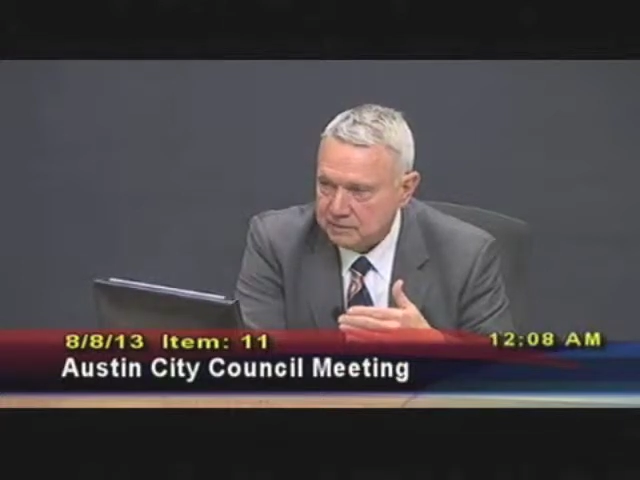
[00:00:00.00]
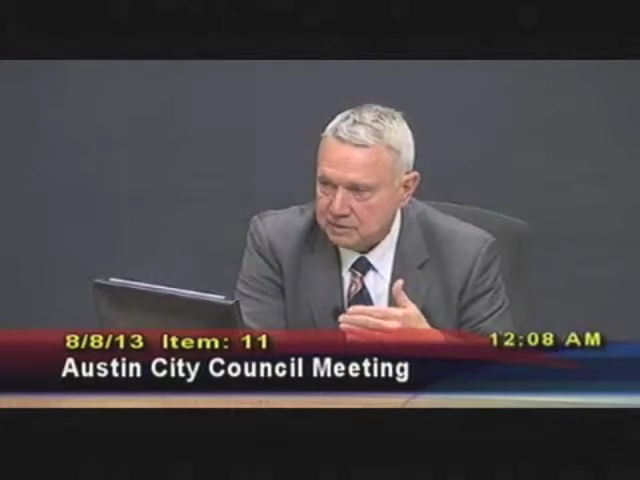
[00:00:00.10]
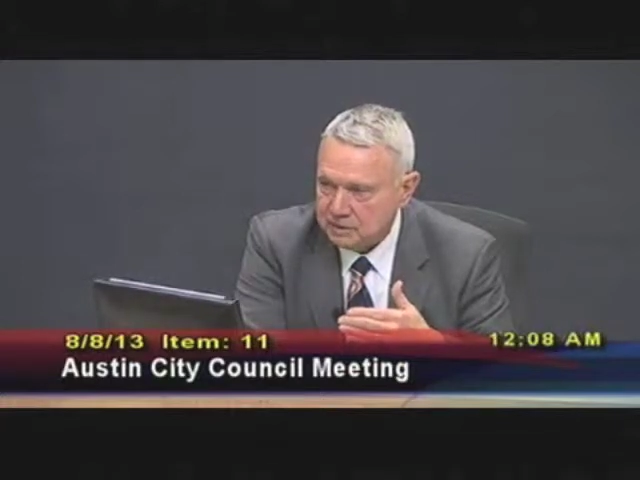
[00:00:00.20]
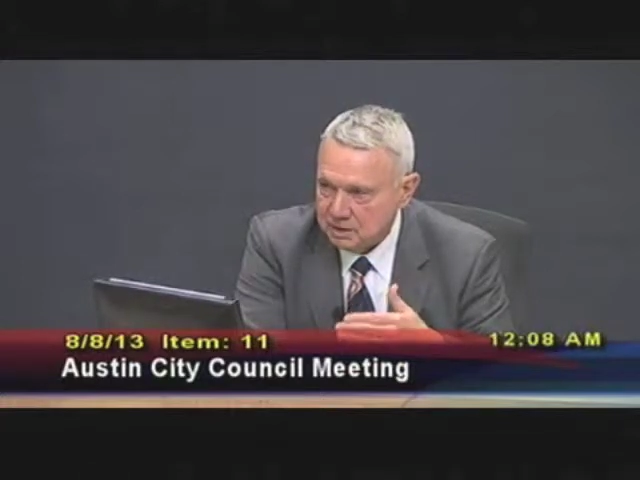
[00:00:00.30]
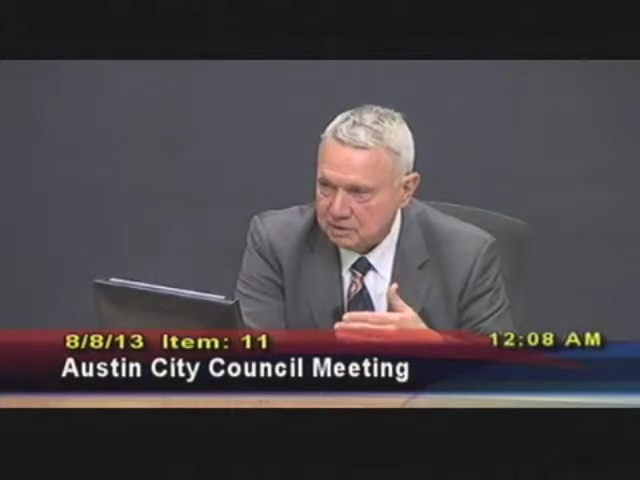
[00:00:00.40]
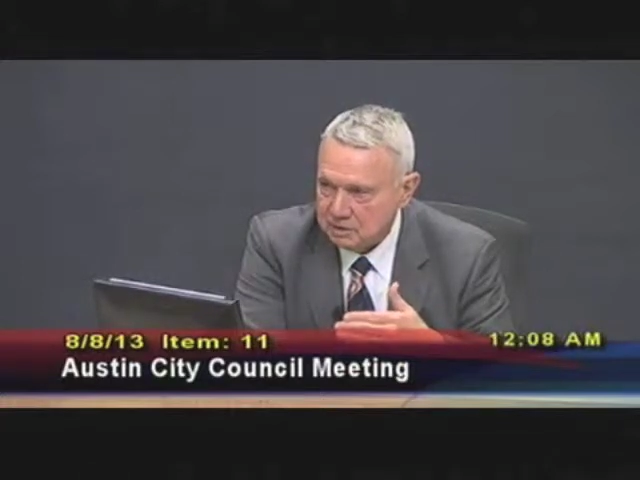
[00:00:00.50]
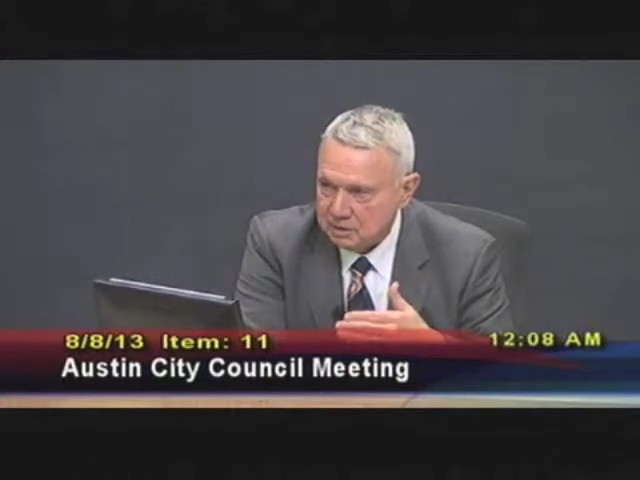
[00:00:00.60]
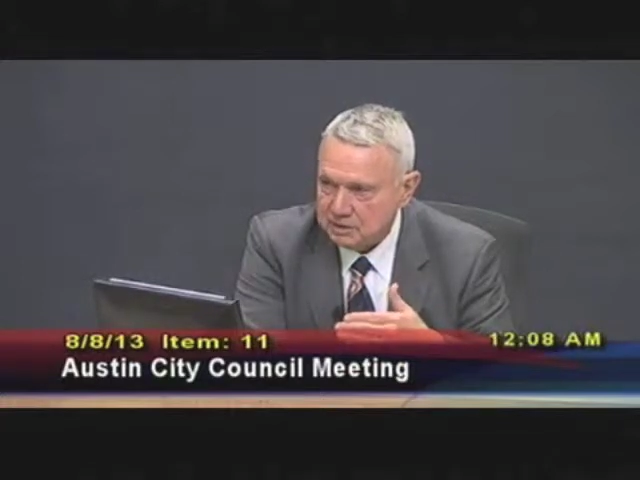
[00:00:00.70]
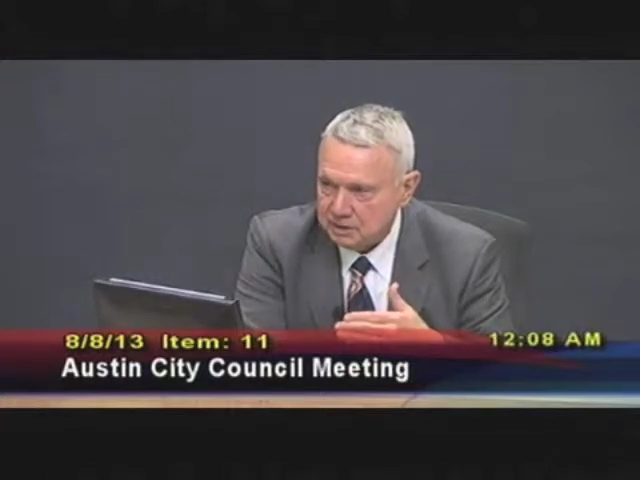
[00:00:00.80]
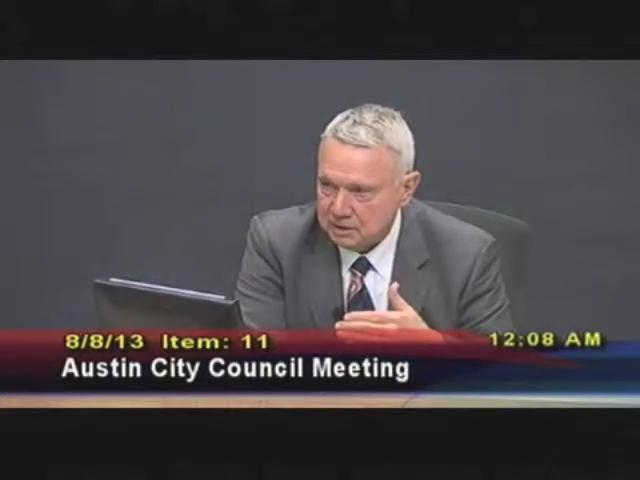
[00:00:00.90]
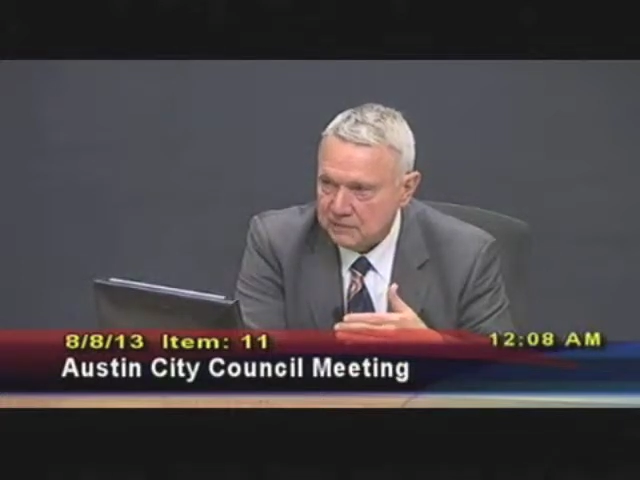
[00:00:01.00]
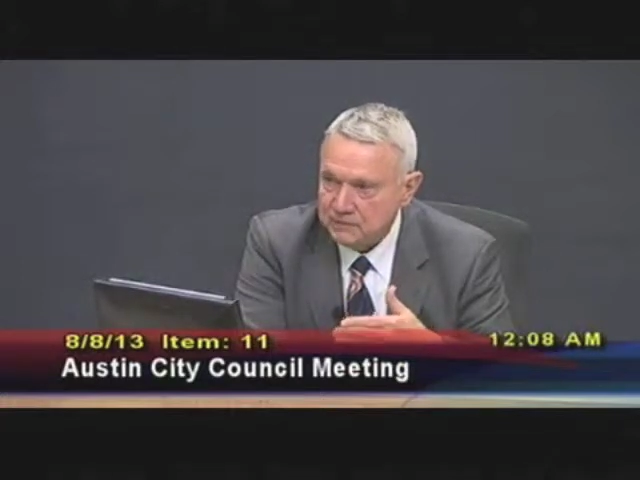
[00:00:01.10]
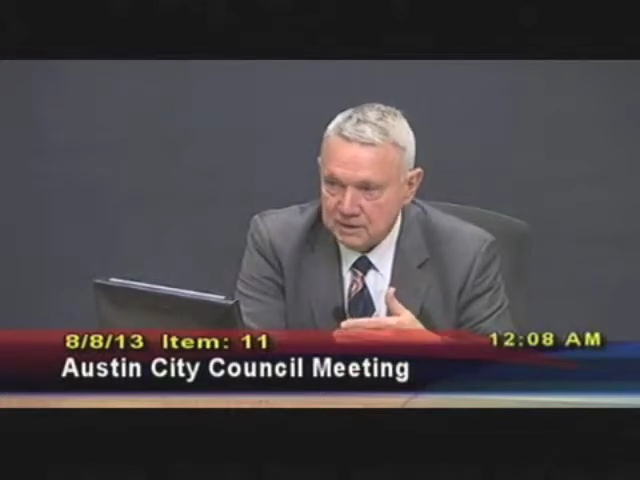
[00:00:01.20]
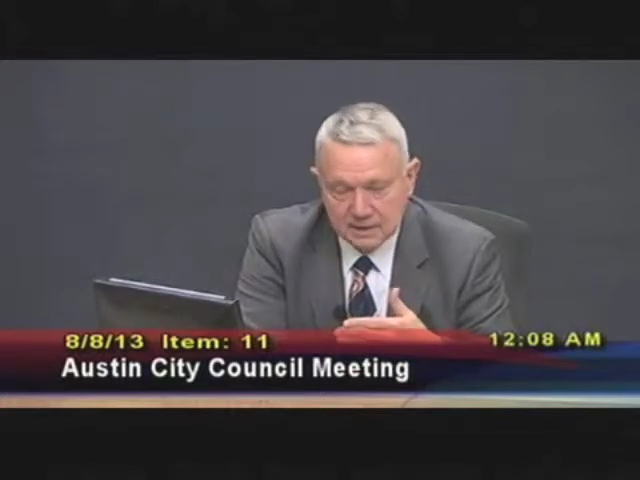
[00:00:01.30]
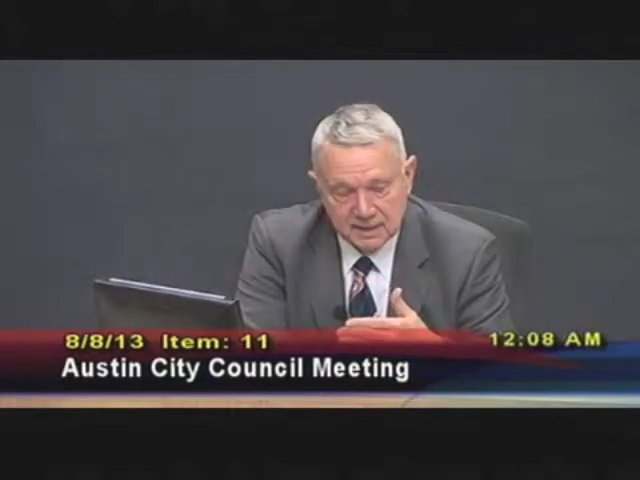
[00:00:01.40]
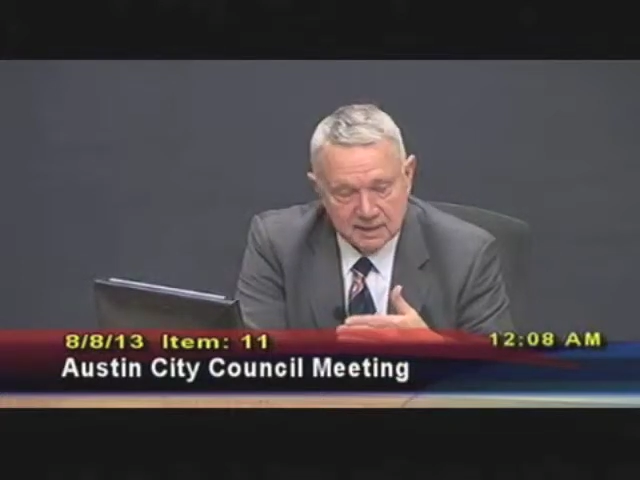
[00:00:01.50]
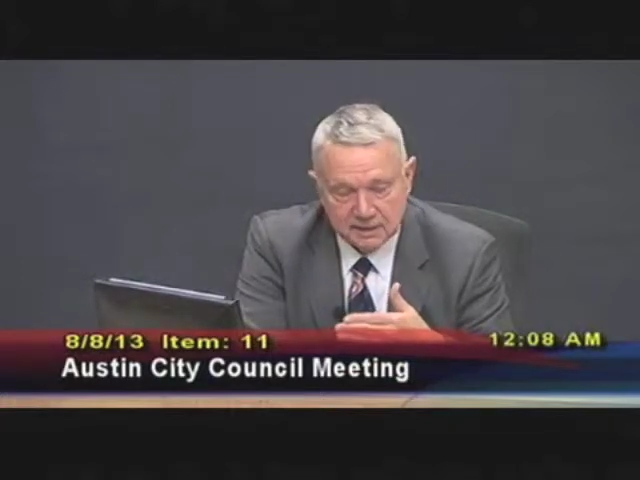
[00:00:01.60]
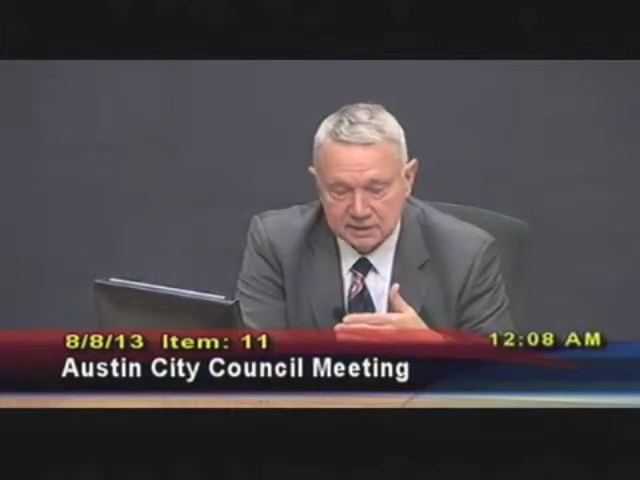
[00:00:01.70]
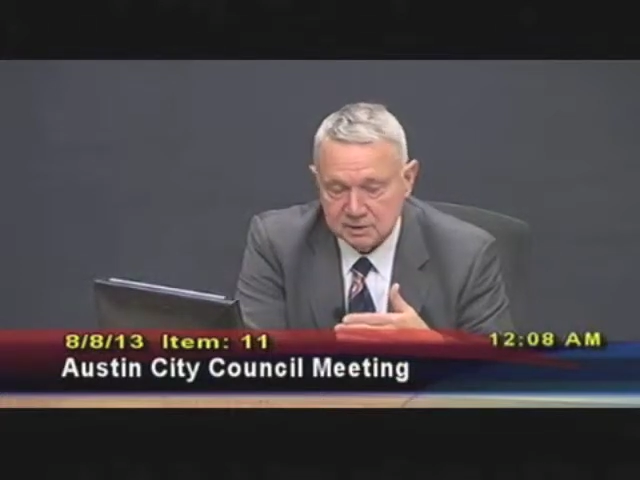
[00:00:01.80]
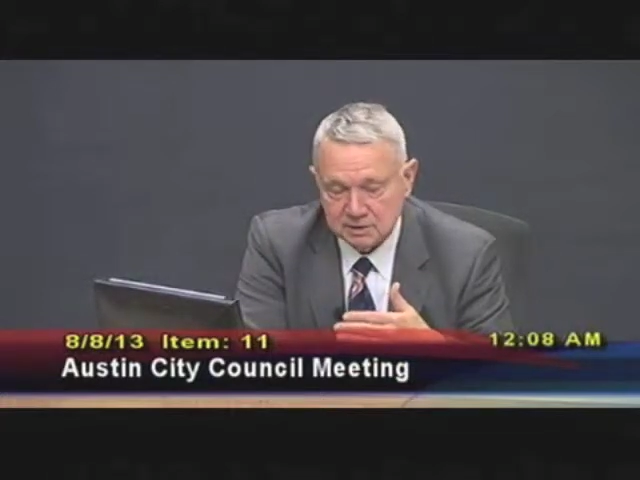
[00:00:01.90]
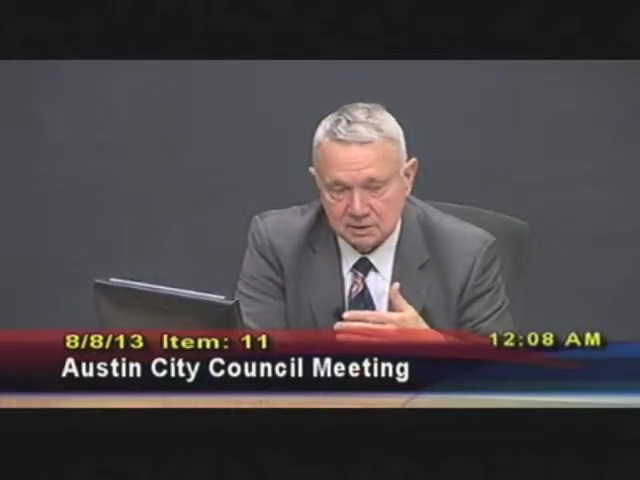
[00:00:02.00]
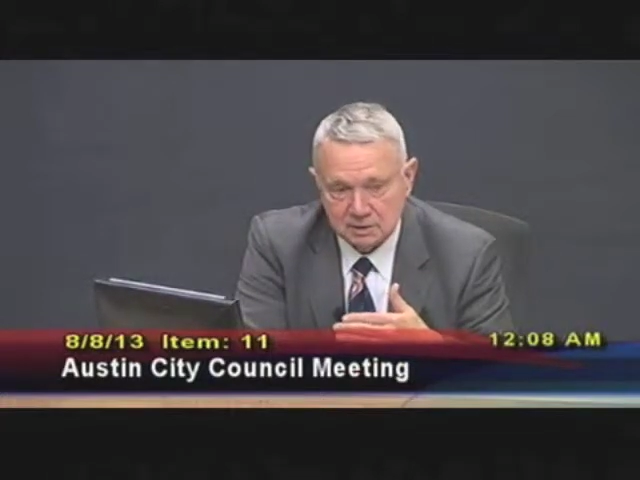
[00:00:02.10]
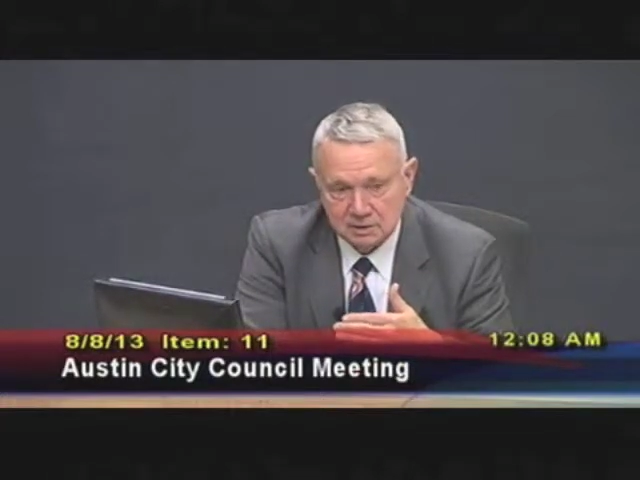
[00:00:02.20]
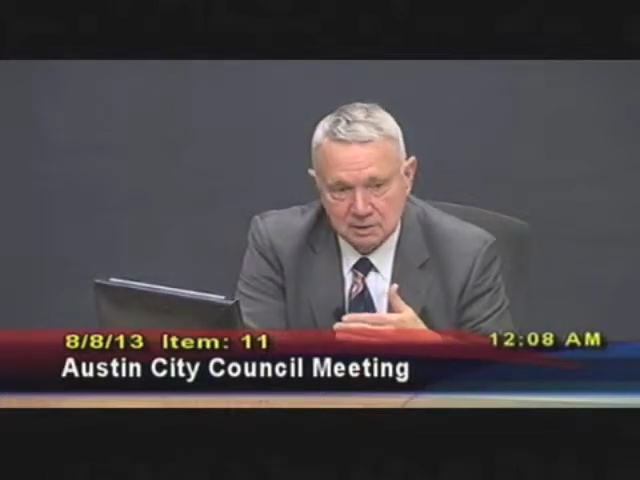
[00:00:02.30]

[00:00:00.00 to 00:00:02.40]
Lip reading: There's another alternative, and that is that